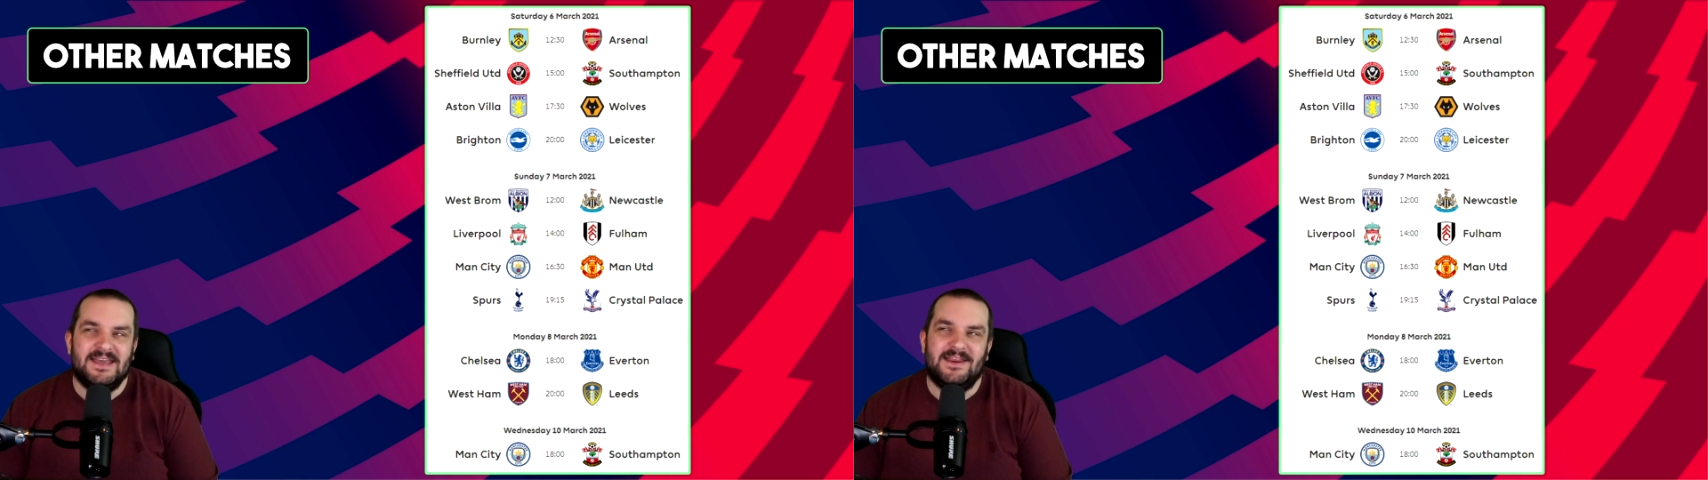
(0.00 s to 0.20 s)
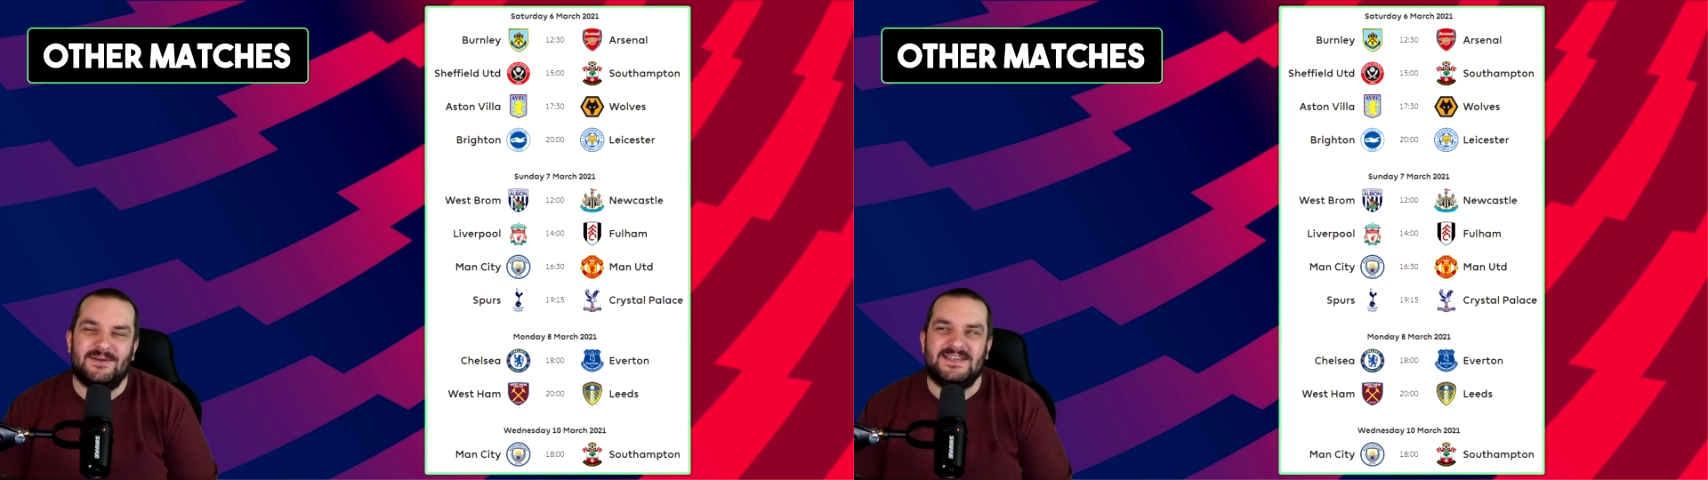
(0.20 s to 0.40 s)

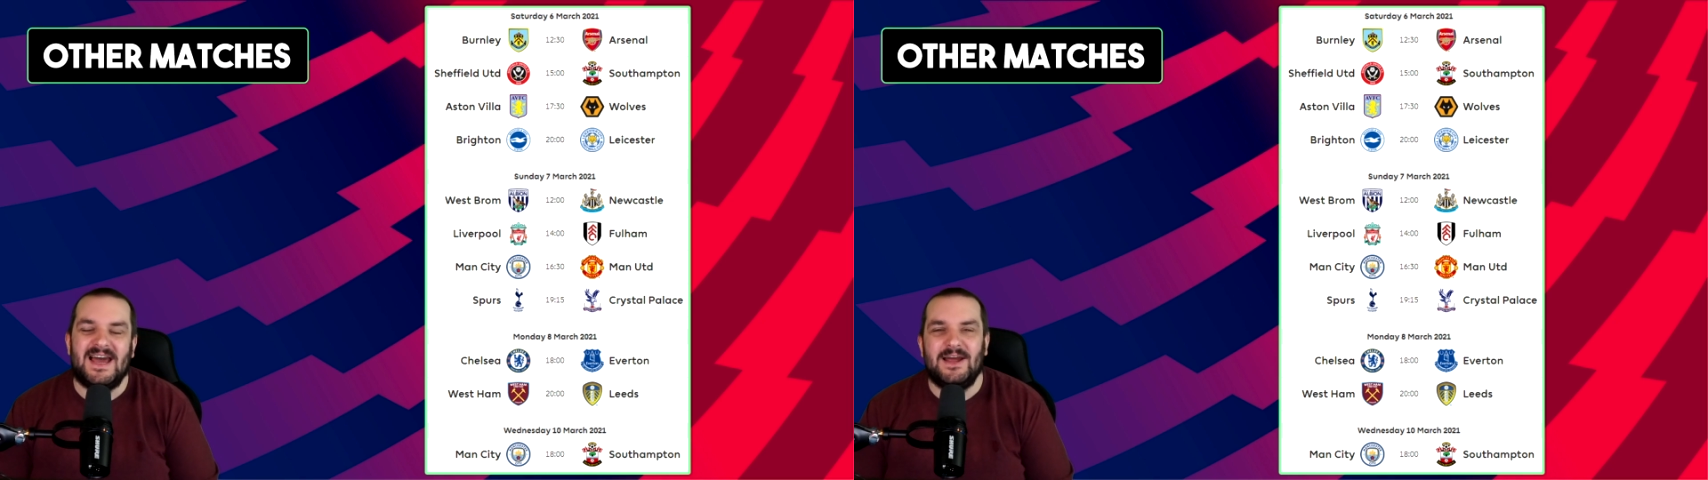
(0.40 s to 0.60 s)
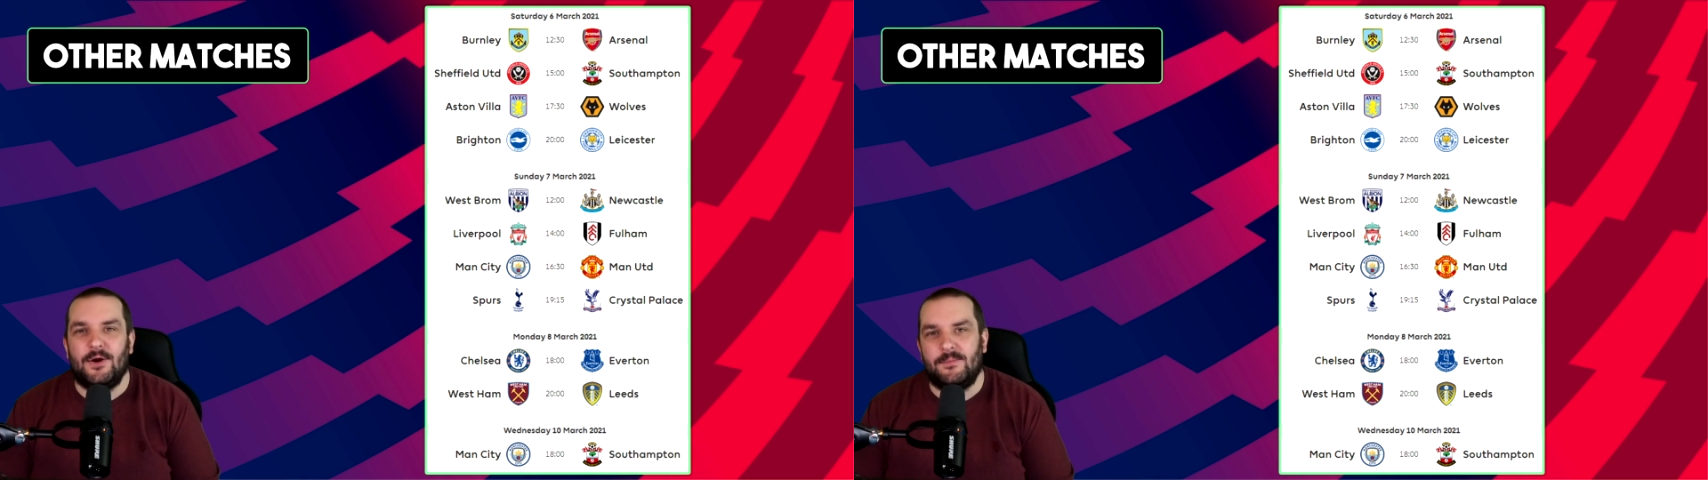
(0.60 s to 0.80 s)
you know,
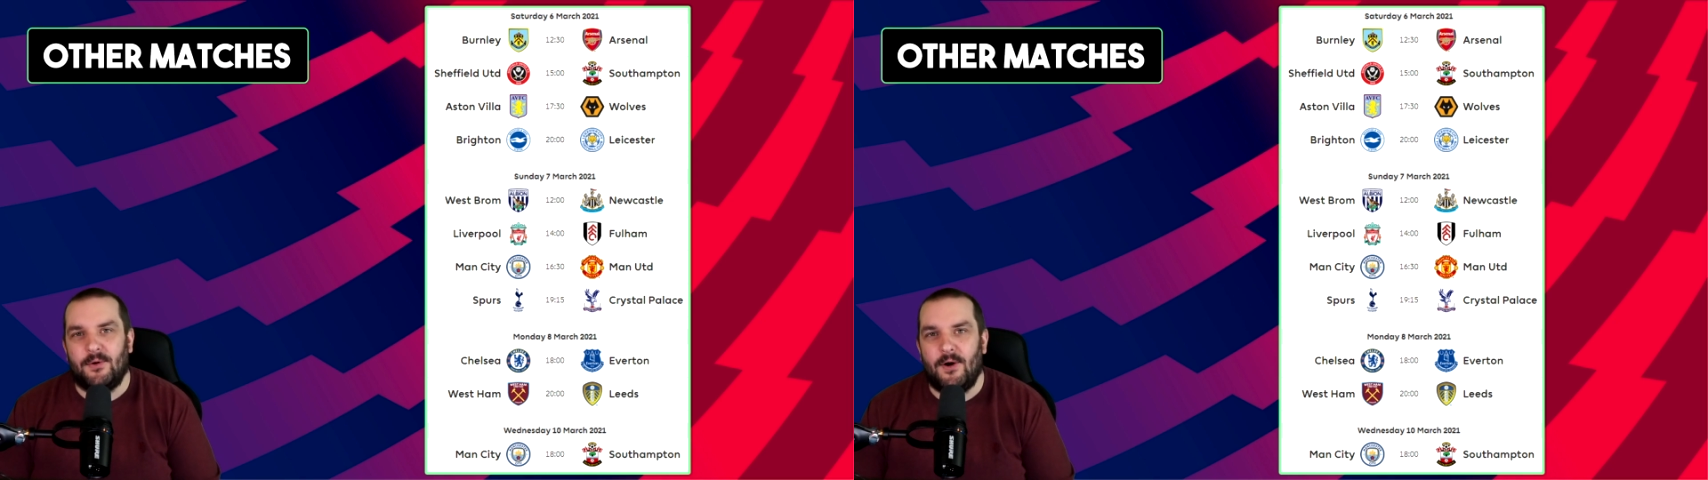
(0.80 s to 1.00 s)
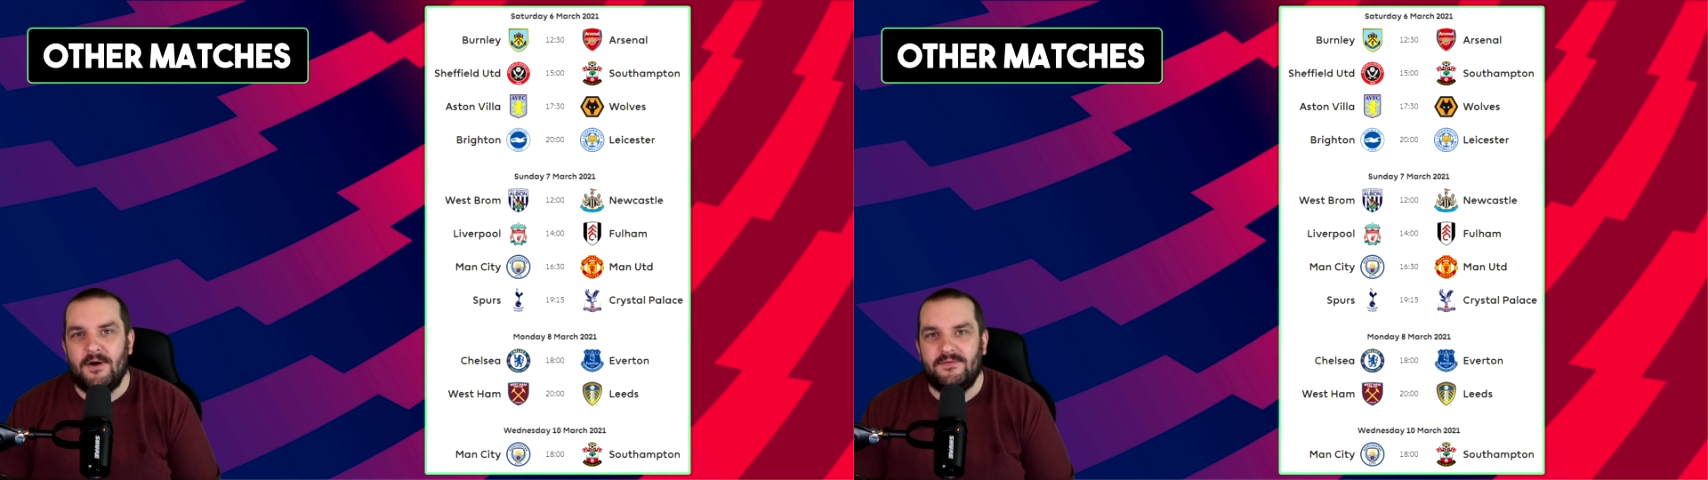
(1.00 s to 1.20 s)
Salah got
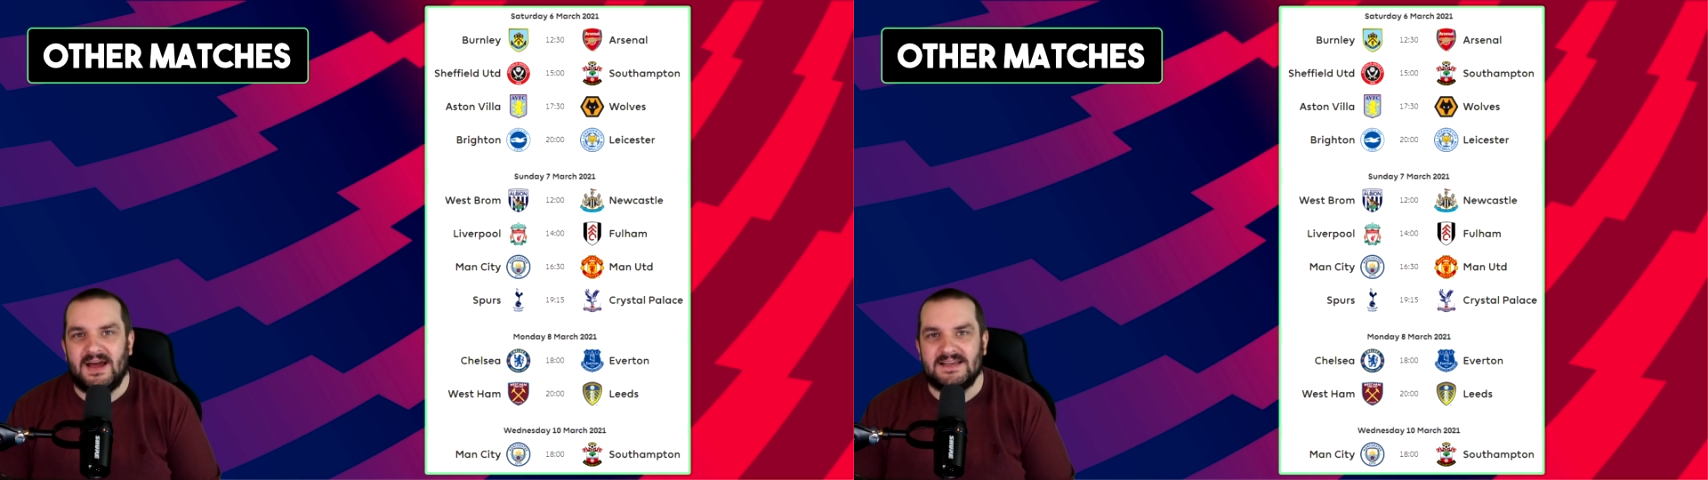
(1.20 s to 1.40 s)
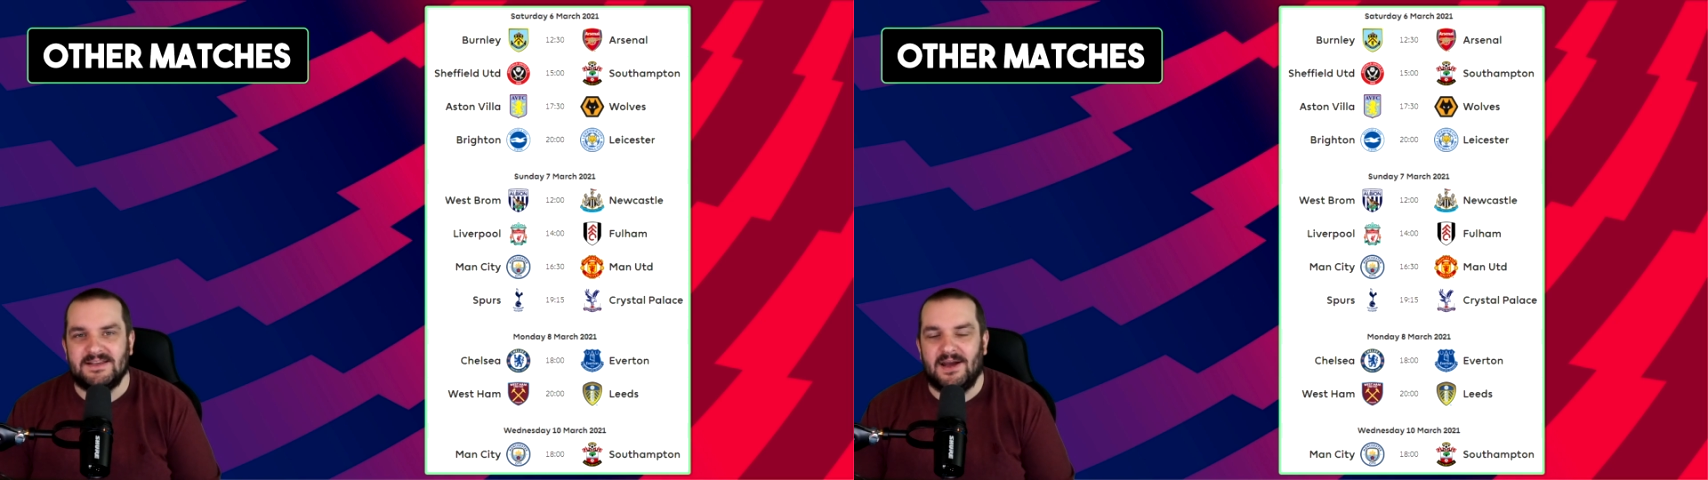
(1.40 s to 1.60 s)
brought off
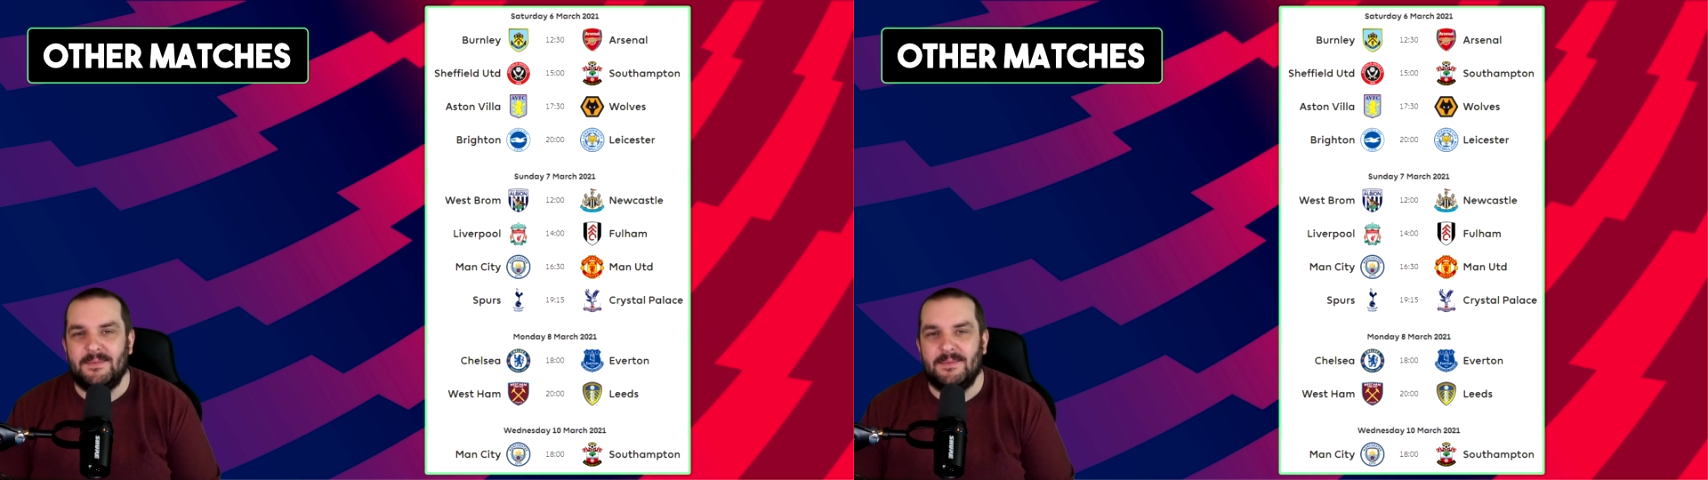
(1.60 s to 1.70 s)
last night,